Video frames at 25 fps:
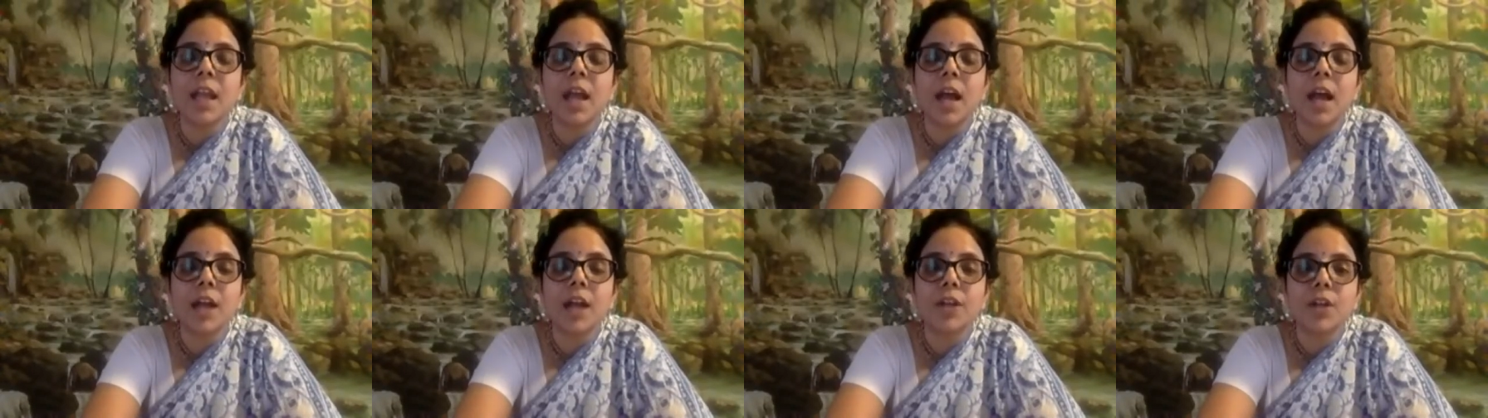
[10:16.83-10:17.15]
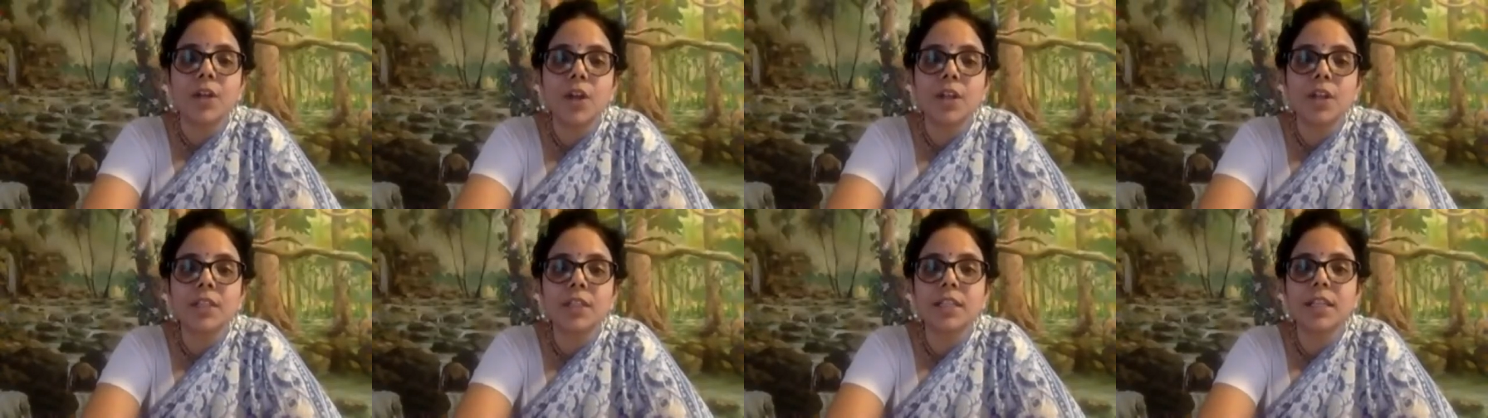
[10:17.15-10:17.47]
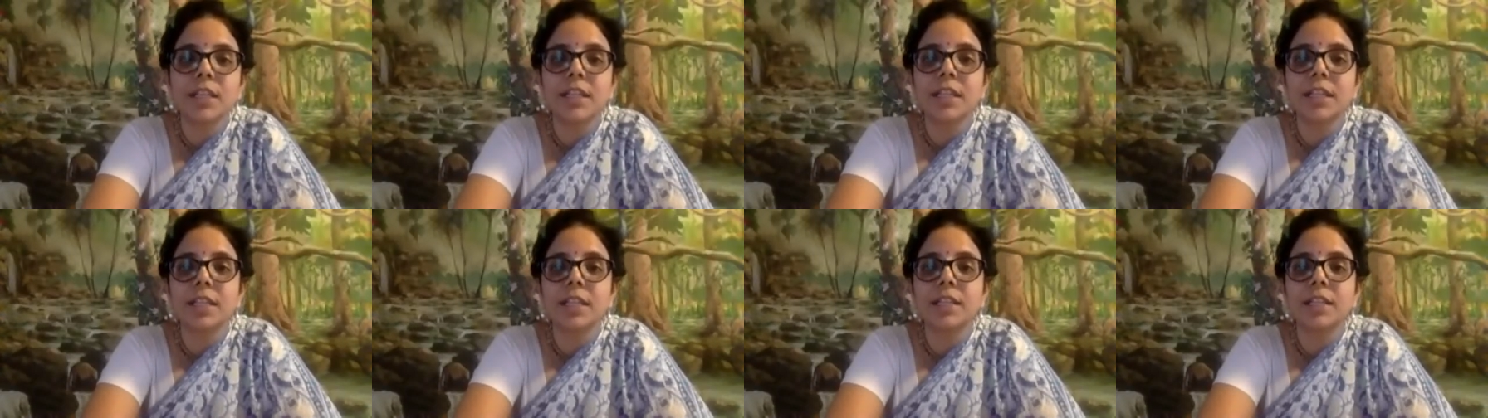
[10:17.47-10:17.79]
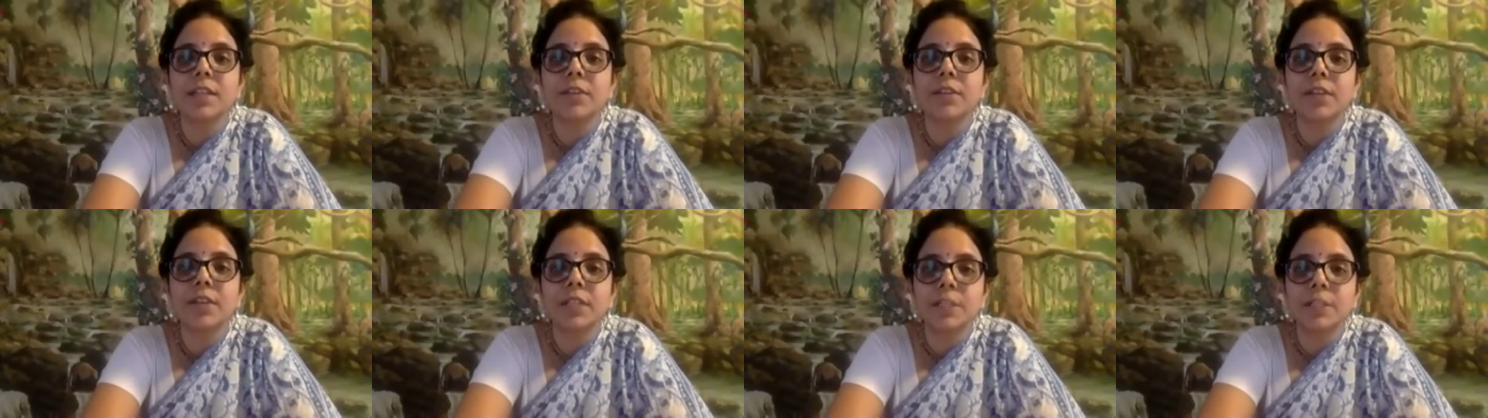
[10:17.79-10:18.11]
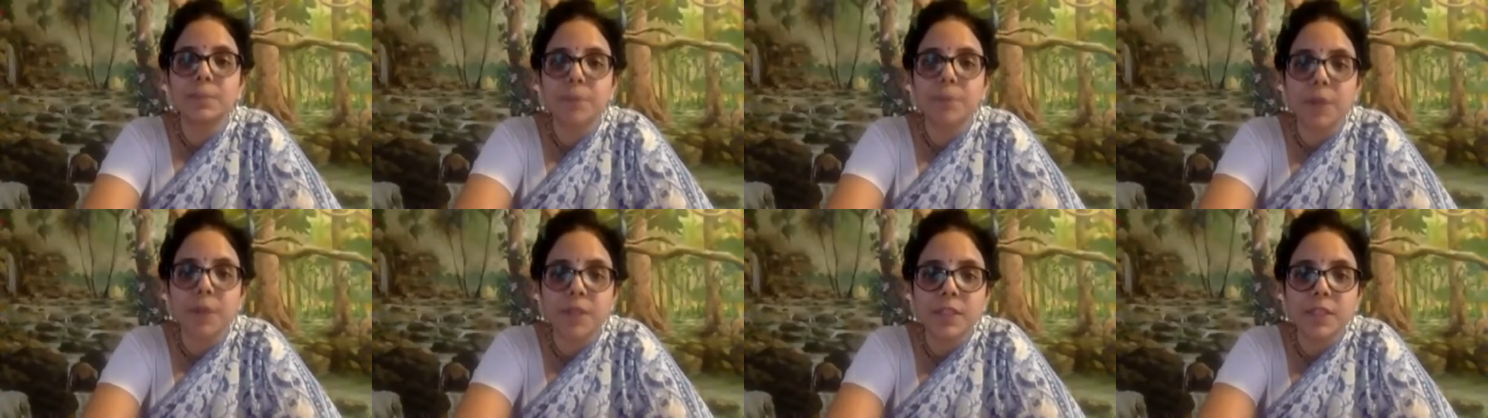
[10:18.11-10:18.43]
are not taking the
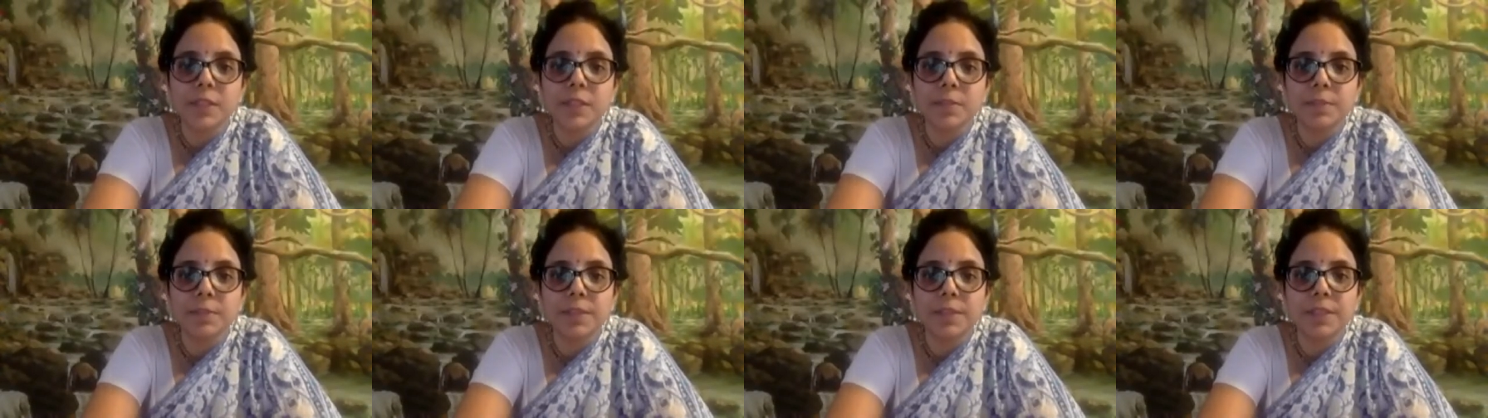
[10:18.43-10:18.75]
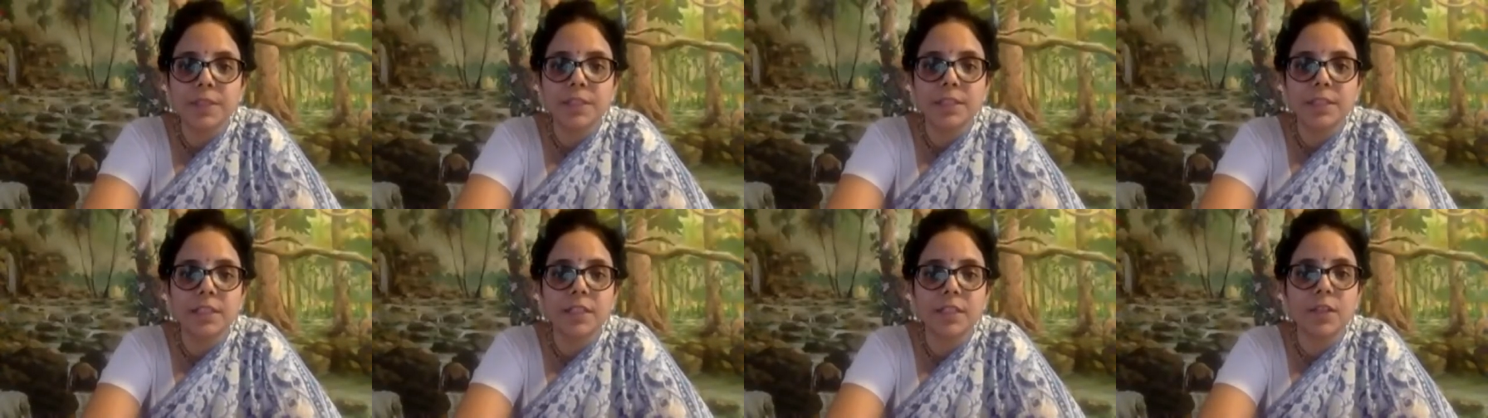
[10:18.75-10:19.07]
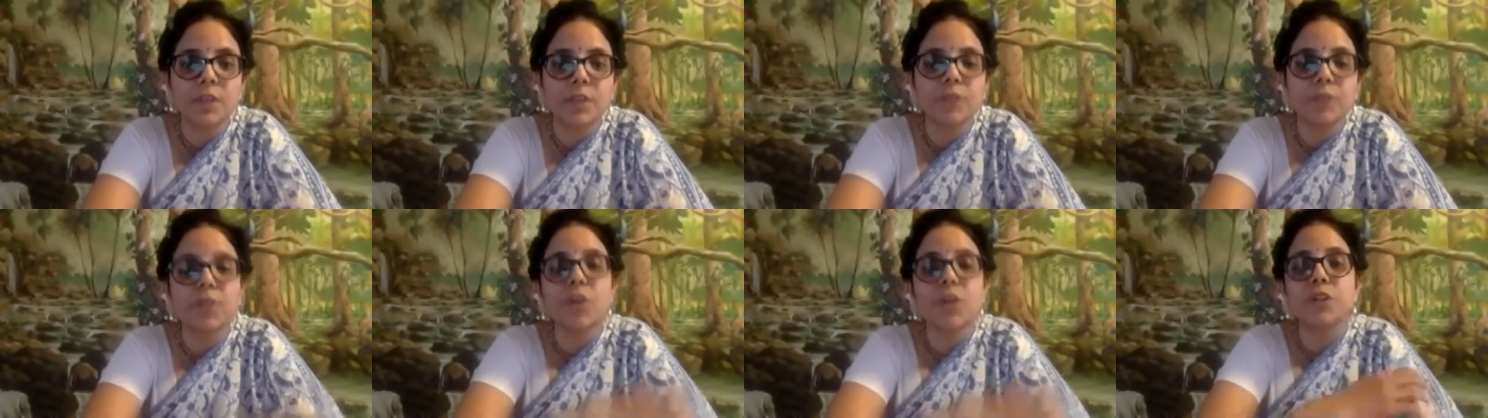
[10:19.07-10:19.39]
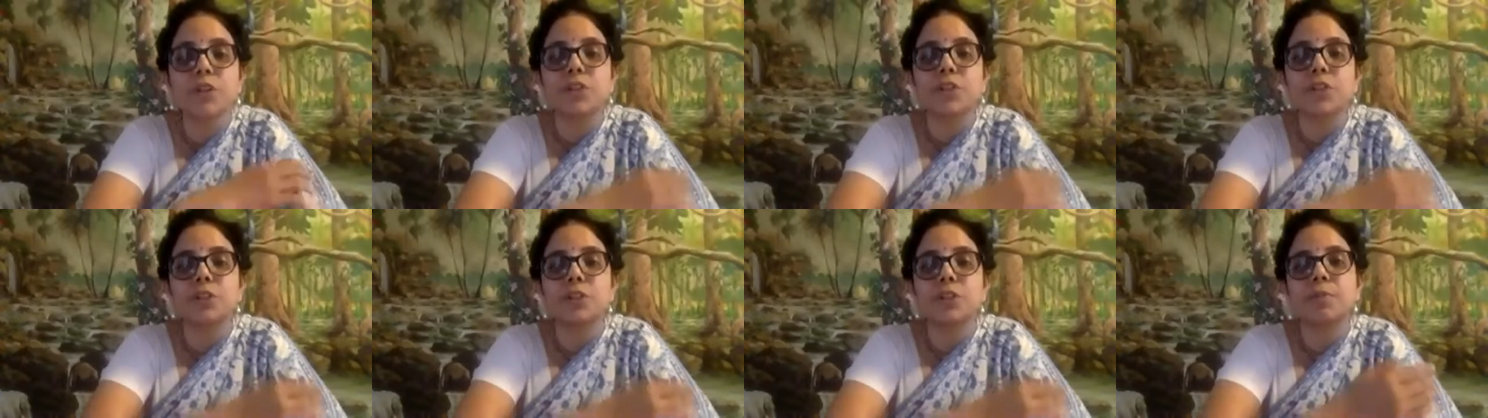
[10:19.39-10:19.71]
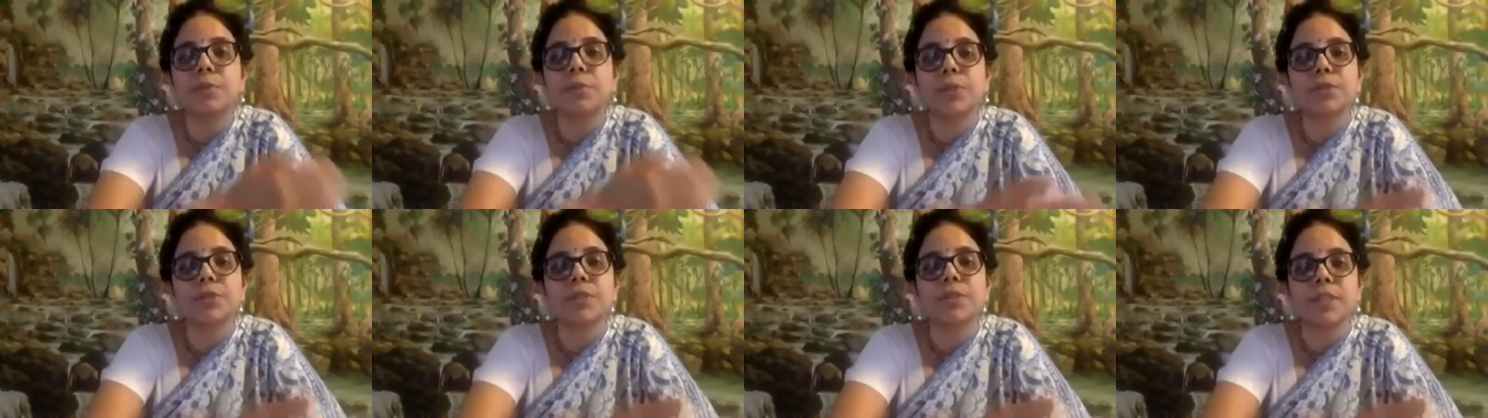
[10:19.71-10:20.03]
responsibility of
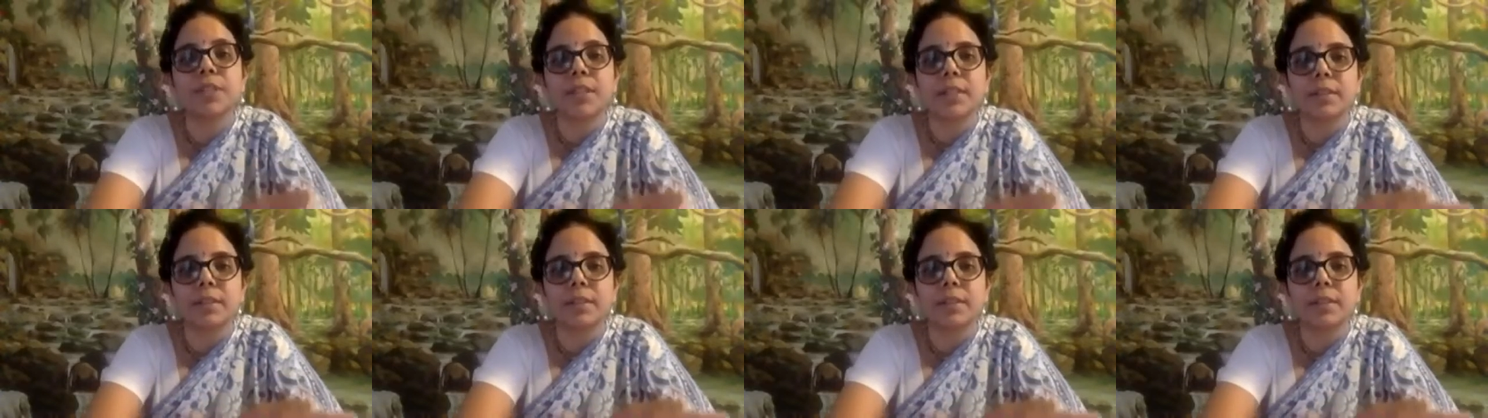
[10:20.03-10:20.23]
contributing.